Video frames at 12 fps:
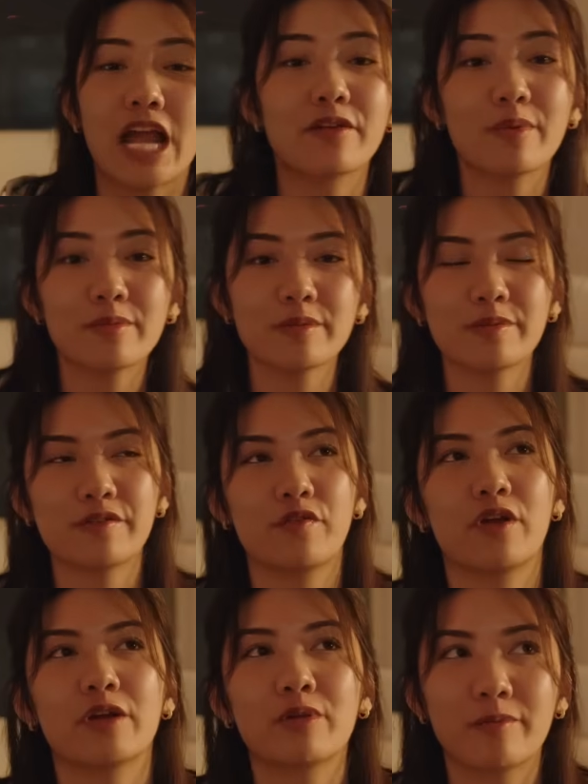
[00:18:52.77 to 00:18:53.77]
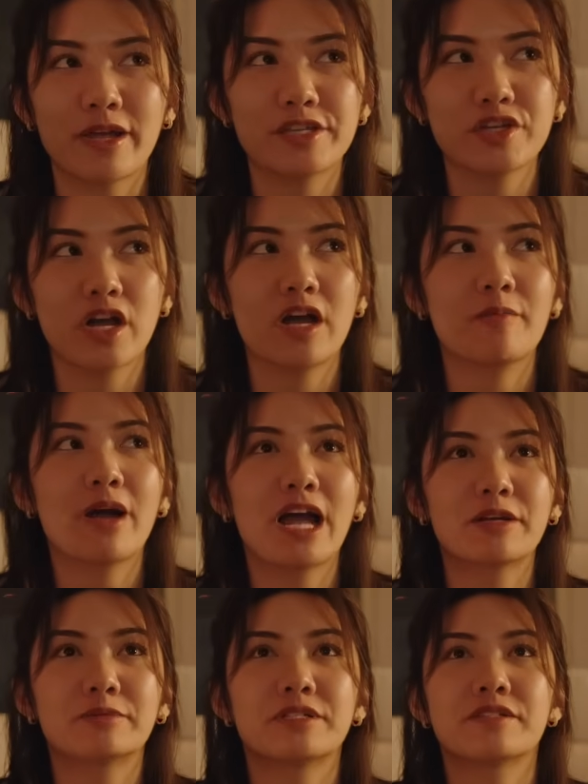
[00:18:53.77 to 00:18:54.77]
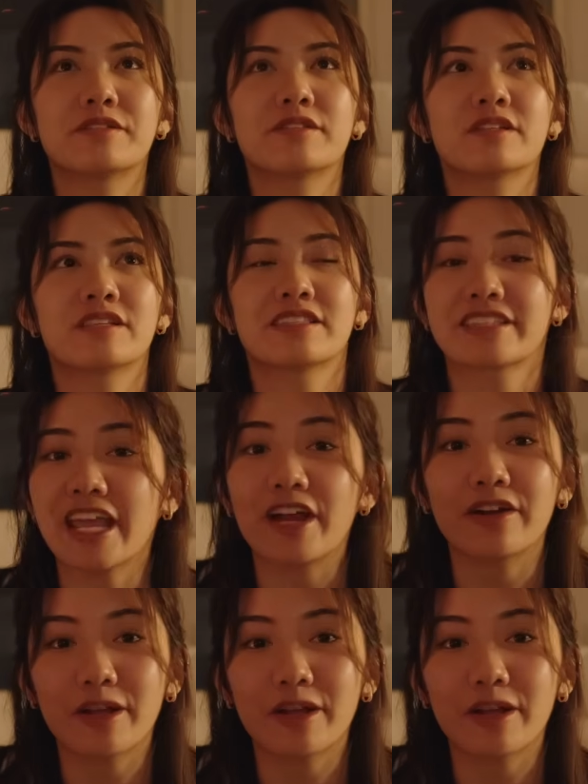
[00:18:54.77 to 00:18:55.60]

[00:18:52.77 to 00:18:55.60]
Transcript: I remember before I quit my job, I was scared.